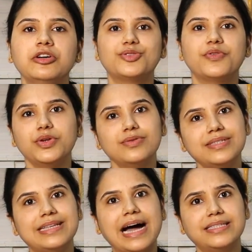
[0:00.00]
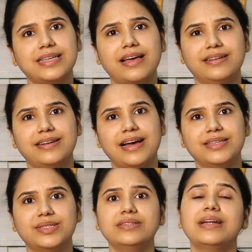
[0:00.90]
So we use that
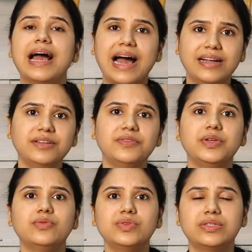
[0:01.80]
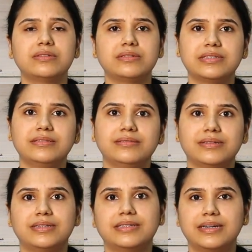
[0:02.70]
sanitizer, and we use
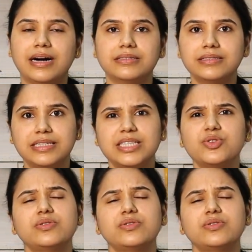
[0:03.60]
certain uh, other things.